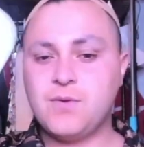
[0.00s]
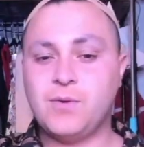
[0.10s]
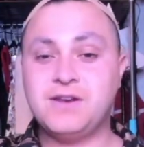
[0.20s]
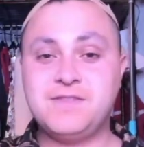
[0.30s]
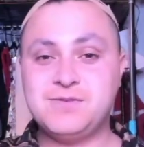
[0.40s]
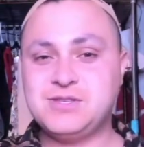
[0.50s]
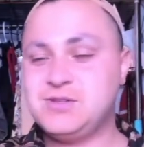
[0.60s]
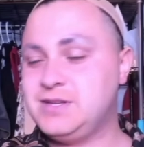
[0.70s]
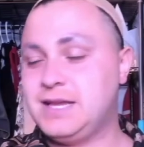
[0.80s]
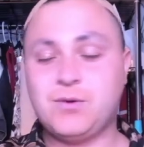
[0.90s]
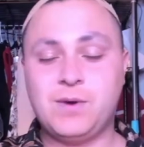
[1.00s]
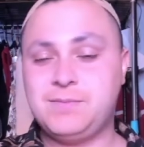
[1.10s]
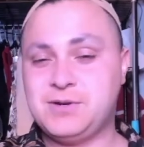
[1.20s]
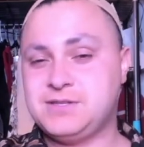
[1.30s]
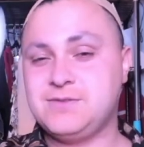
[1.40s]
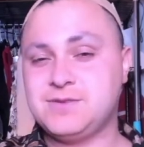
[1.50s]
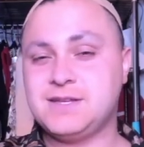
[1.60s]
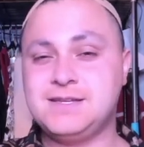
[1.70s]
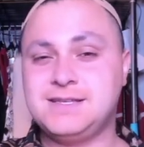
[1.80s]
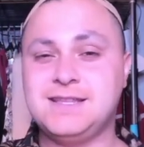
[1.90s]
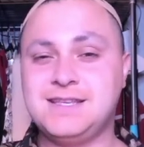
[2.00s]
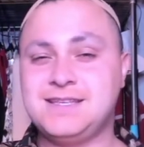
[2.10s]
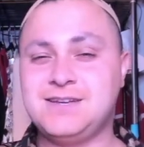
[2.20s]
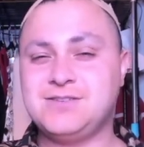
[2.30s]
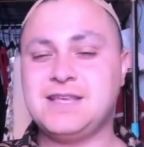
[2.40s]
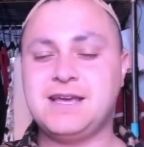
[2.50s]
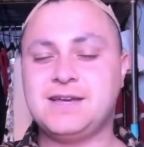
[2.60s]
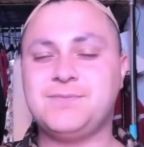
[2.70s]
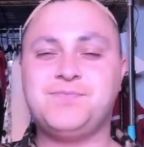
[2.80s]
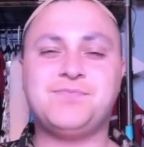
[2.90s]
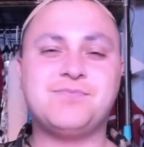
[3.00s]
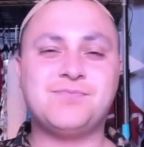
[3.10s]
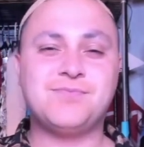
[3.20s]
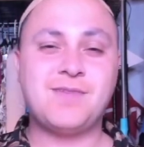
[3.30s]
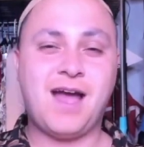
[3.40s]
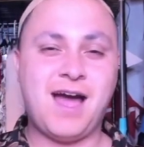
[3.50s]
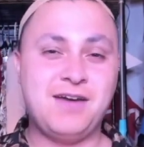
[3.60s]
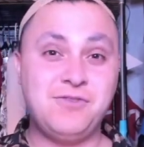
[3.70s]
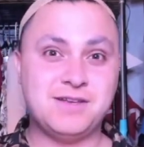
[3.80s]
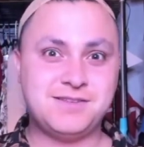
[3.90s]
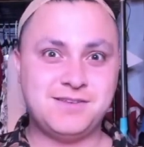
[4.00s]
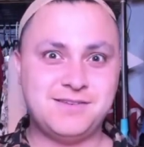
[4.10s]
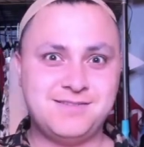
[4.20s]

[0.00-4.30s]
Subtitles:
What if there was only like one person that was gonna see this and I was like, hi Russell.